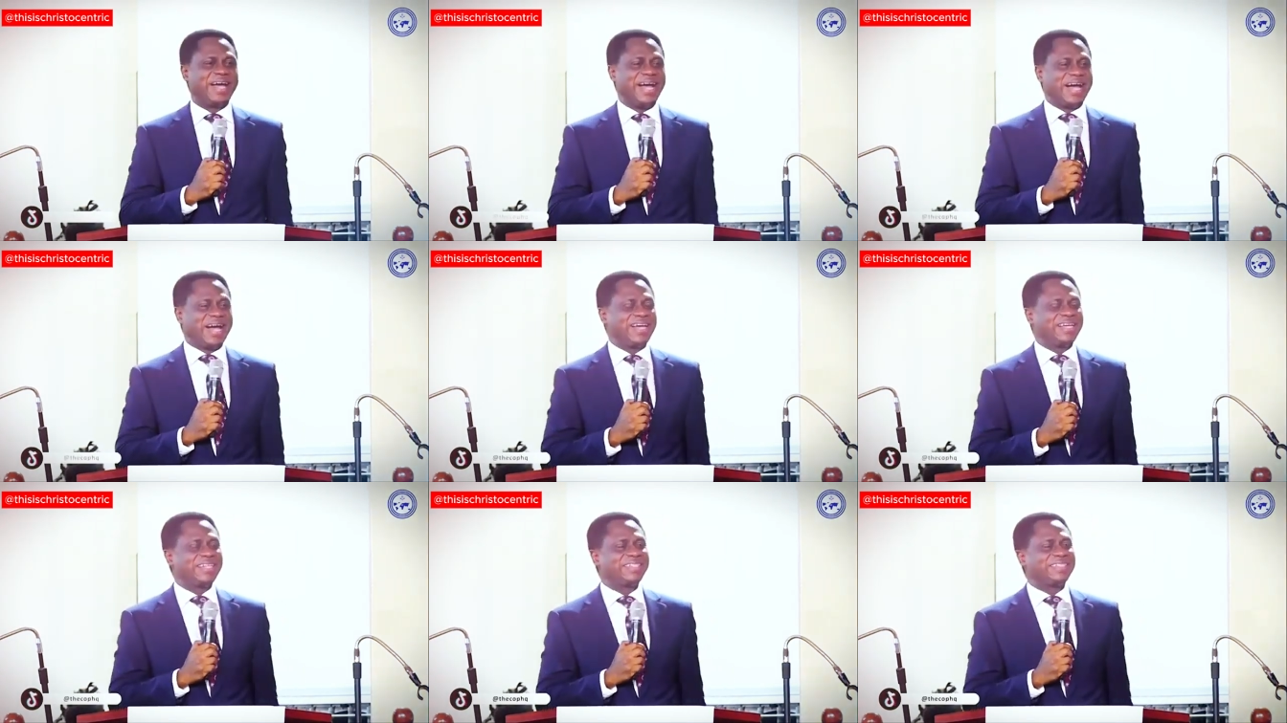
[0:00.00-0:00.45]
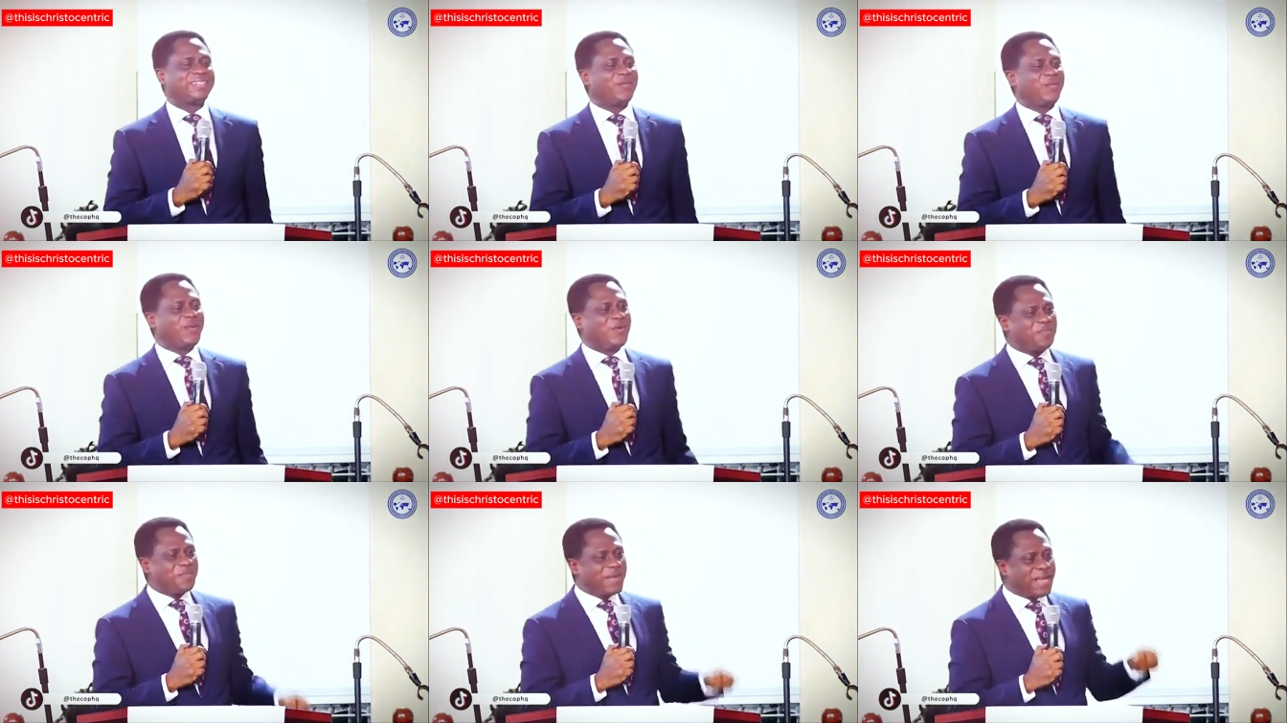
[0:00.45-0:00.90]
and
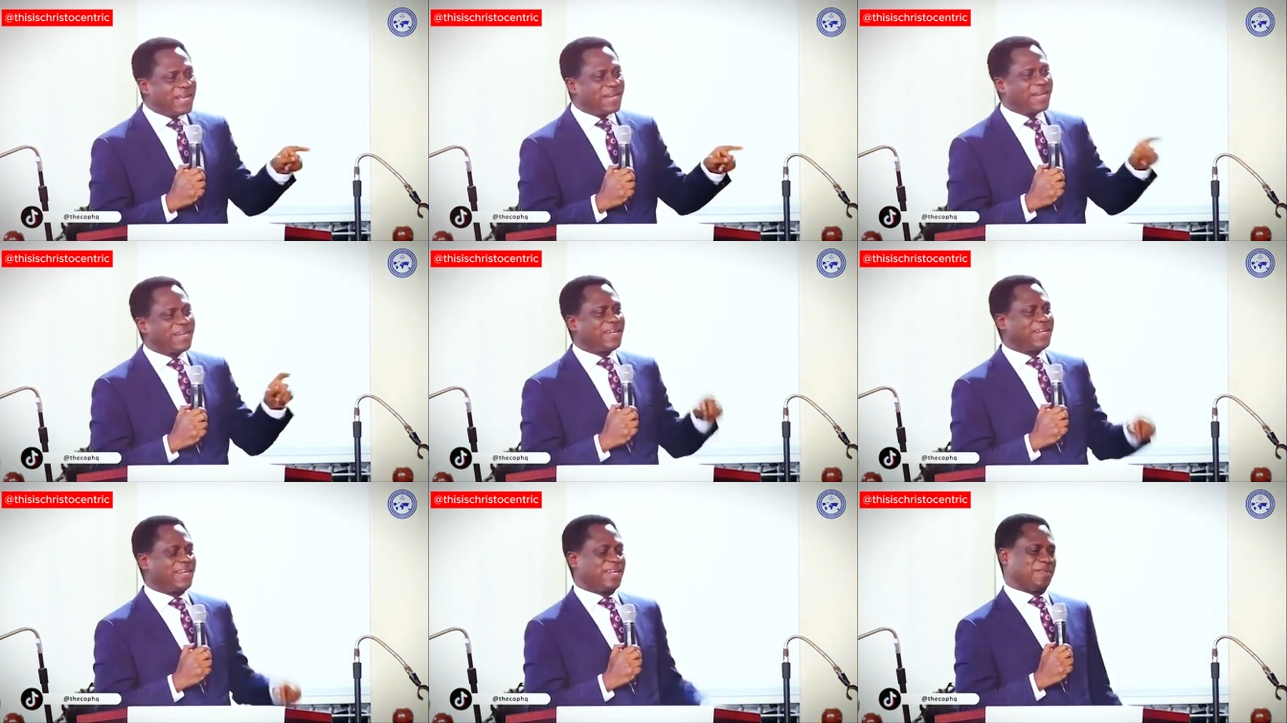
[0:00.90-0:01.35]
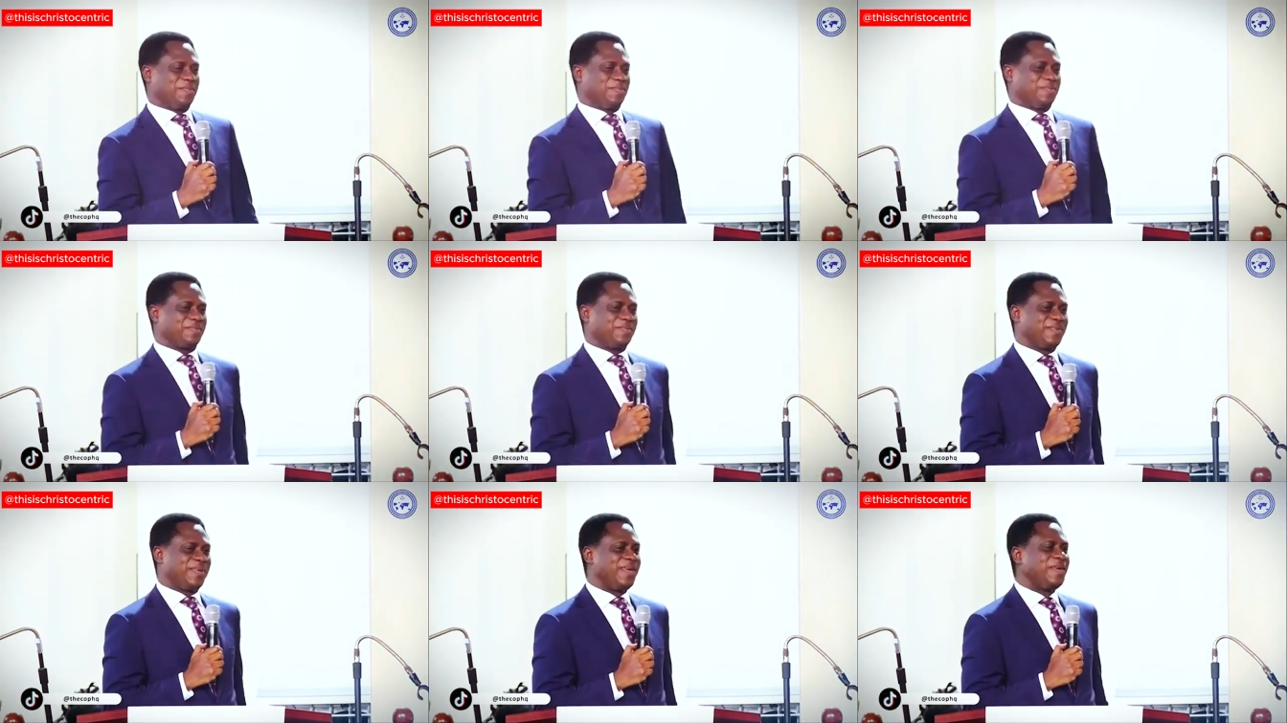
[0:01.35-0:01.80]
remain in
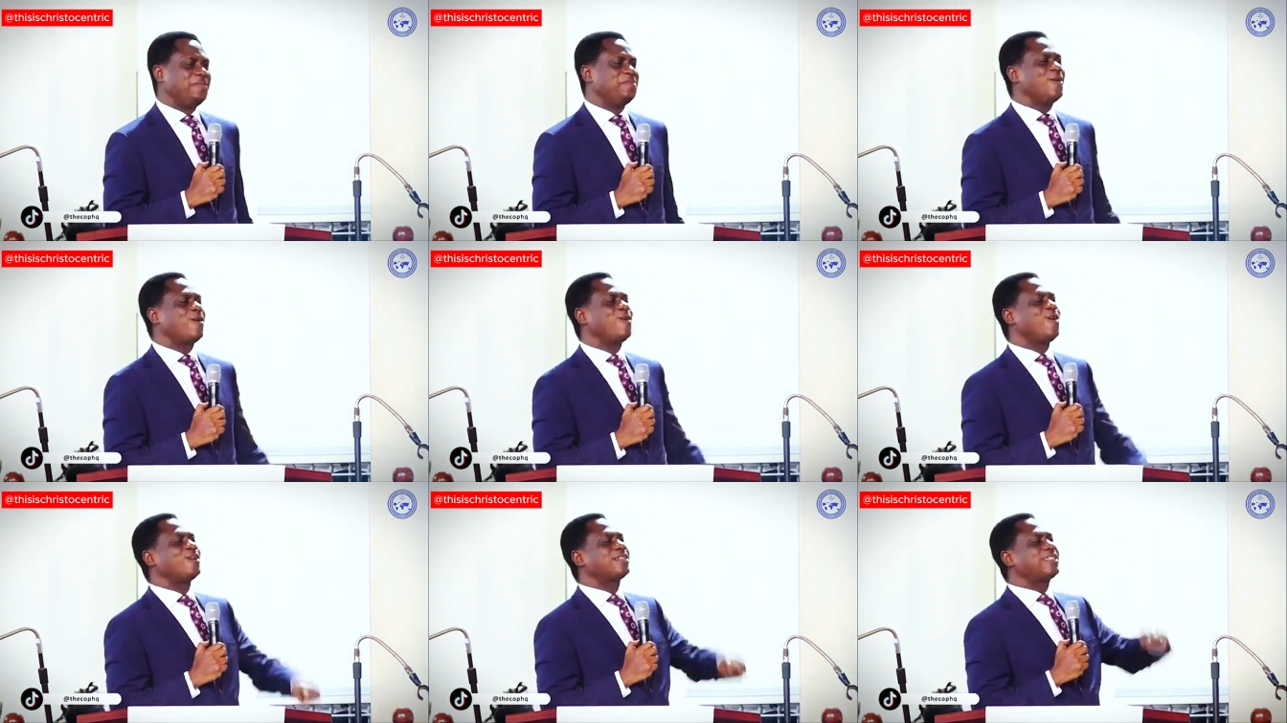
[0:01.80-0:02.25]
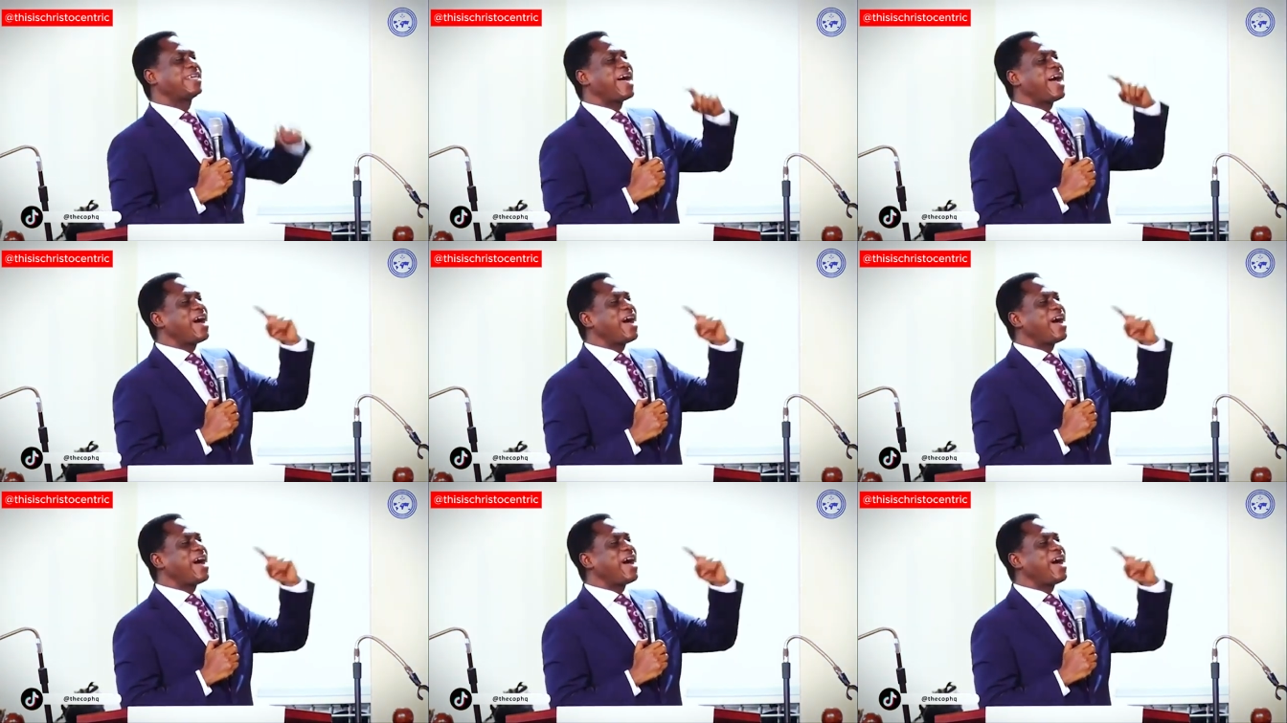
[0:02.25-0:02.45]
him because